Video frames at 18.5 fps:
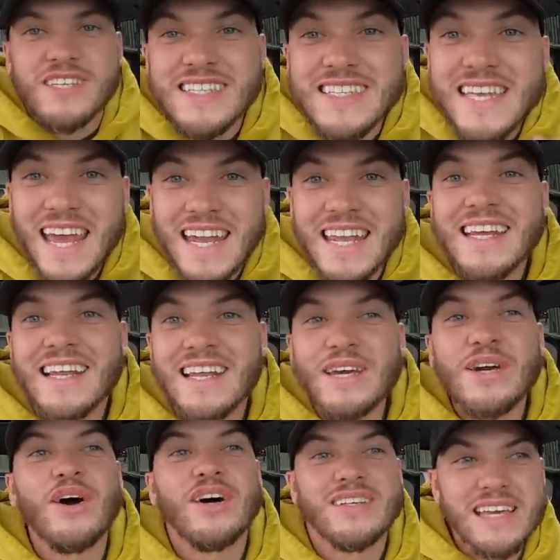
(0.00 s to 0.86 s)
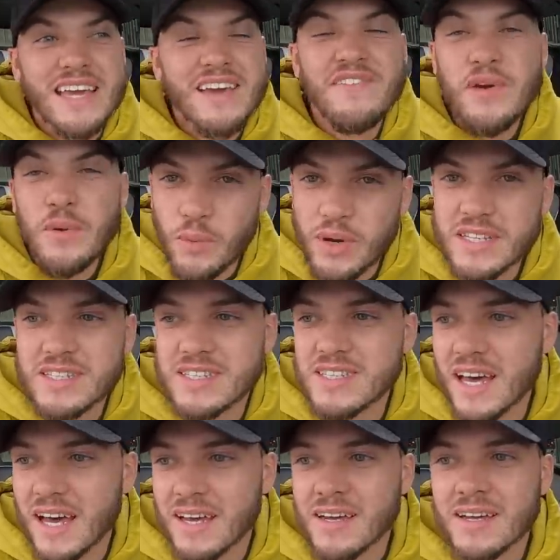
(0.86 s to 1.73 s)
So technically, guys, if he
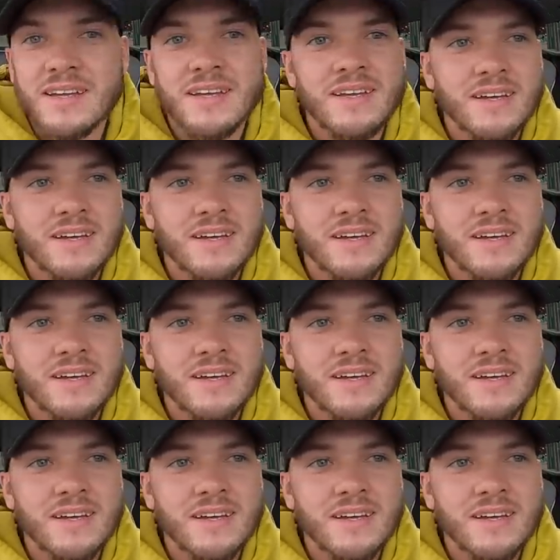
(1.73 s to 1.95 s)
wins that,